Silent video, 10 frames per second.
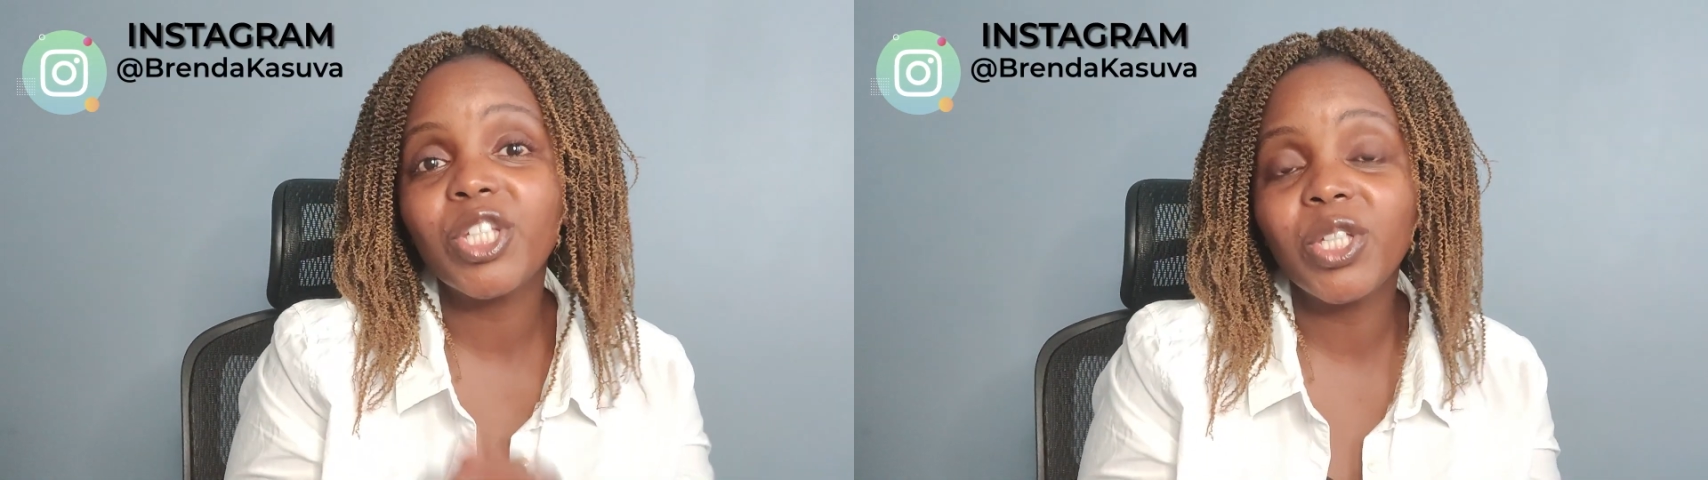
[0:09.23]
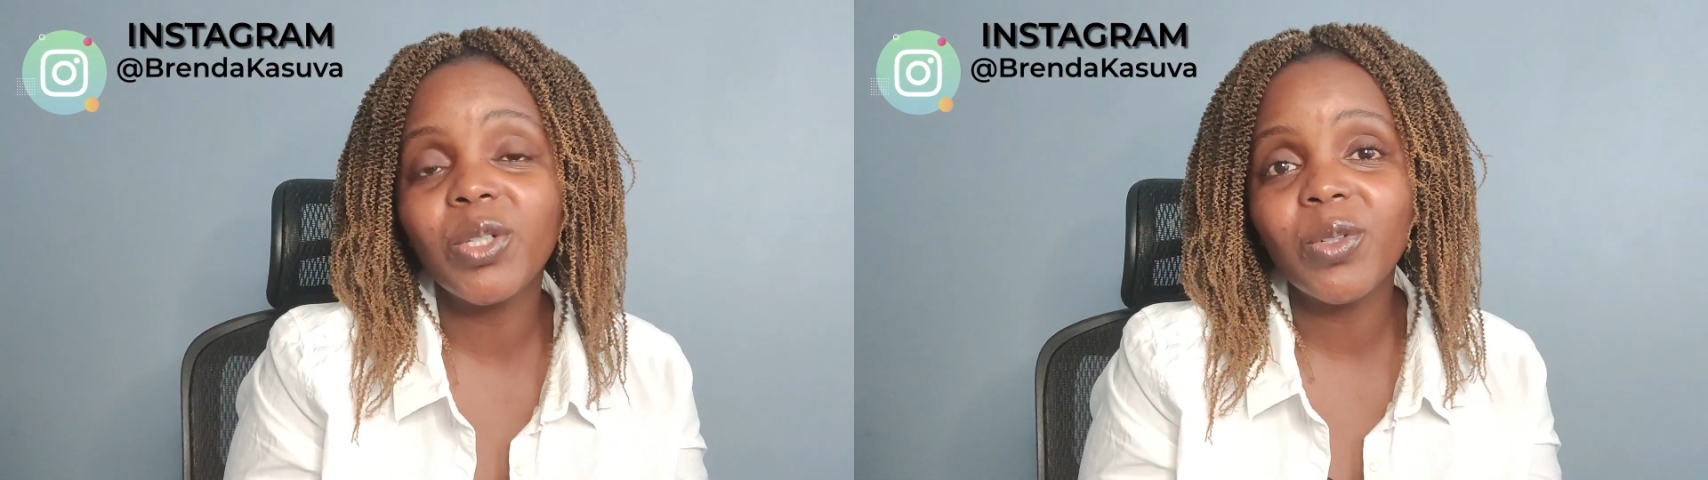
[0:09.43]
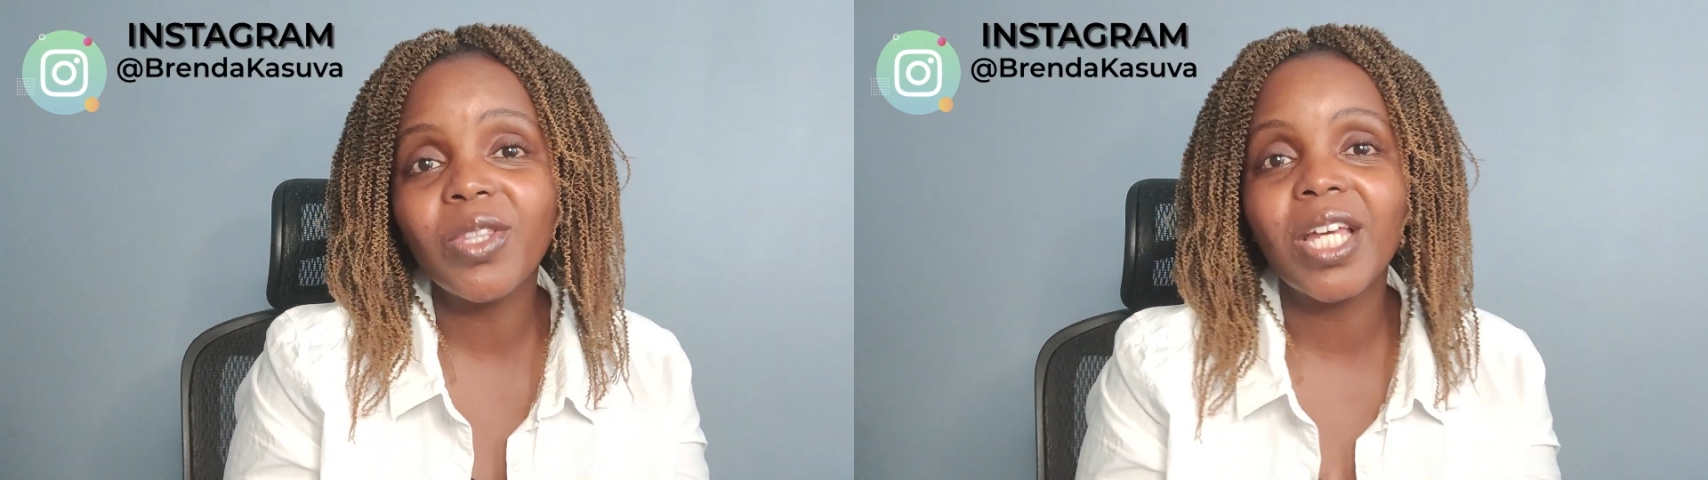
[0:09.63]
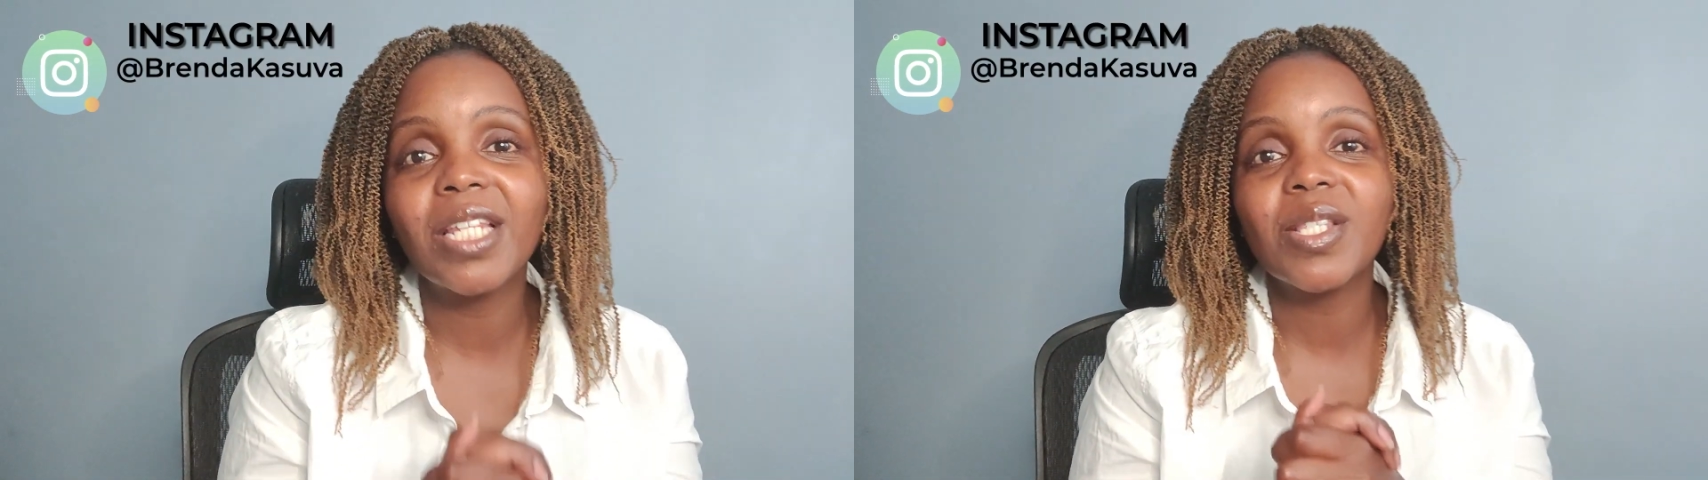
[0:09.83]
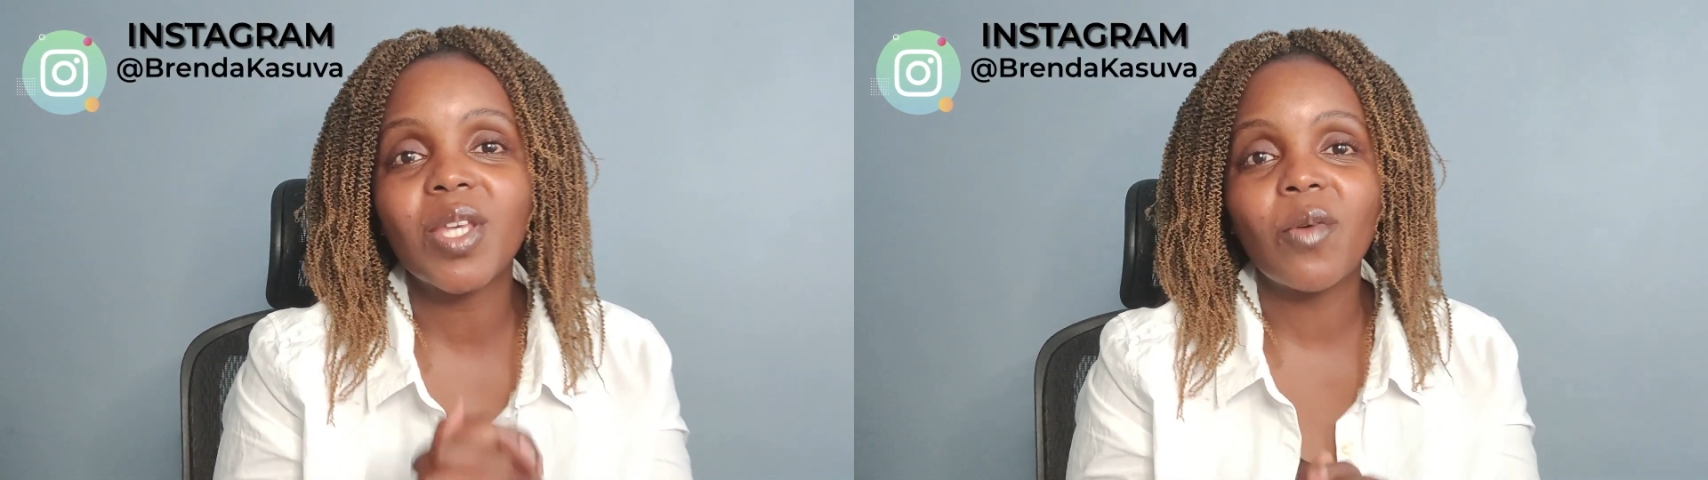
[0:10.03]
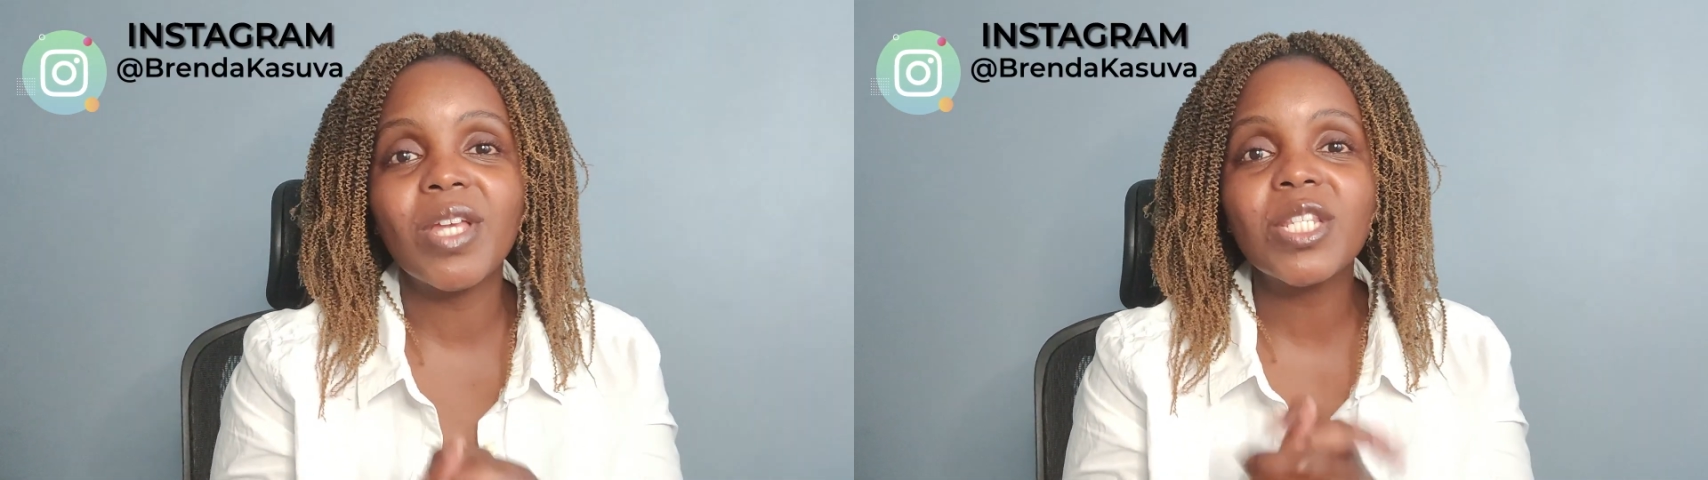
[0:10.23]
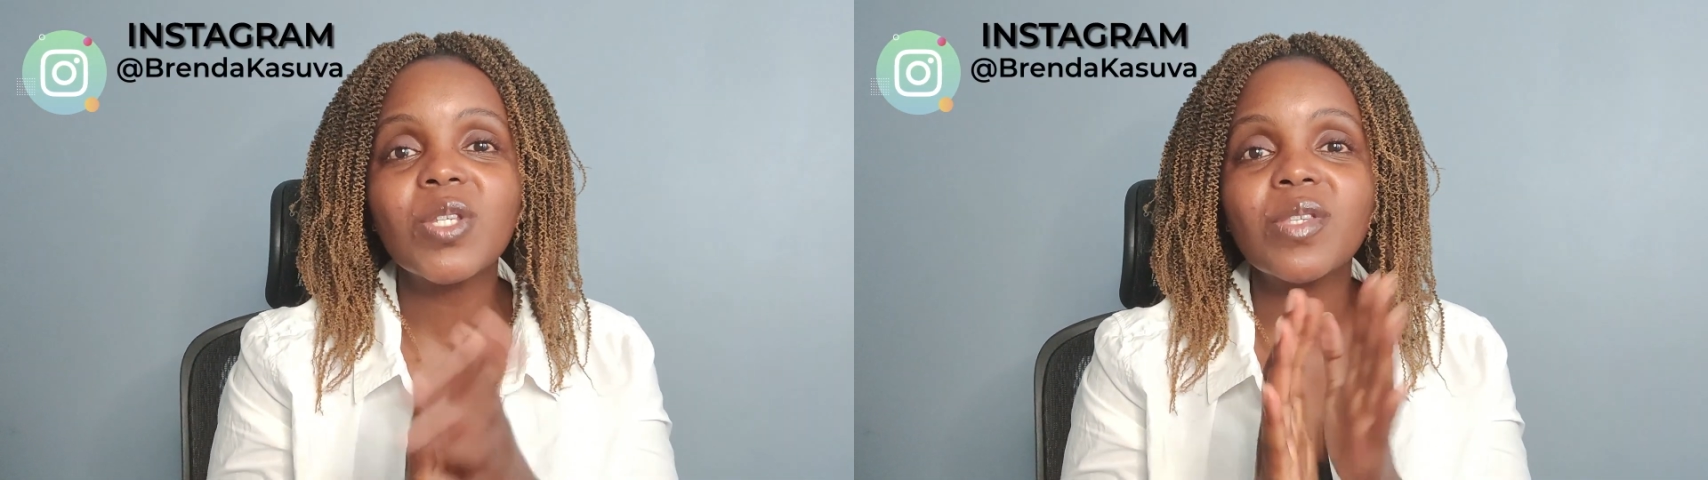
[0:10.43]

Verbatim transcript: you that is going